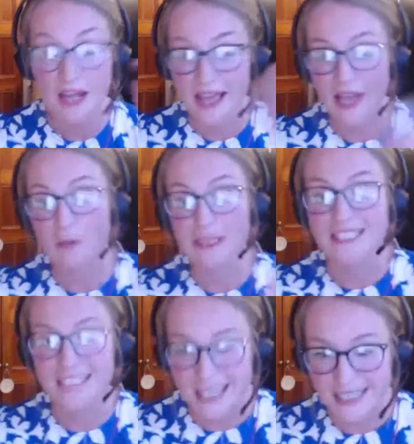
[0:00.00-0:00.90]
it'll be
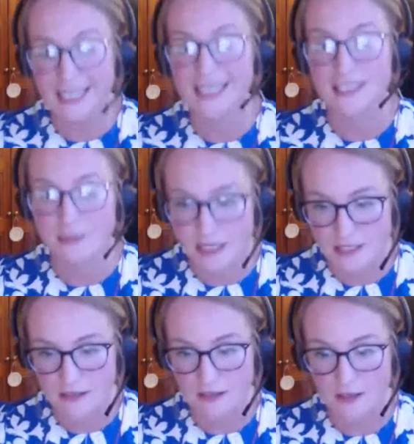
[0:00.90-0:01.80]
slightly
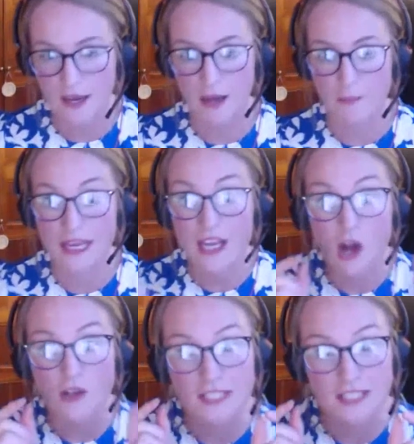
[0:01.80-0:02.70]
intermittent
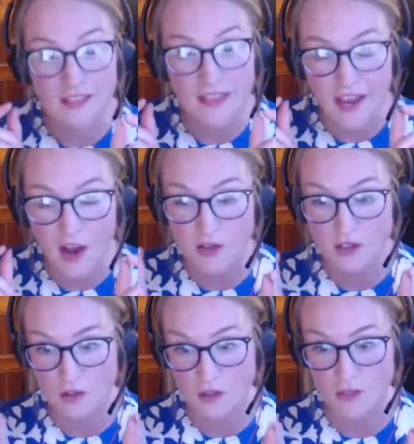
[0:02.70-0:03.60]
because they are
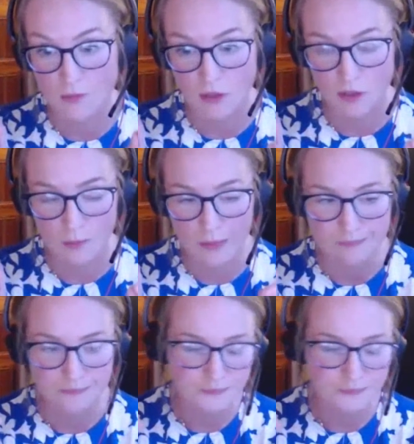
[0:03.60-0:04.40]
such a small number.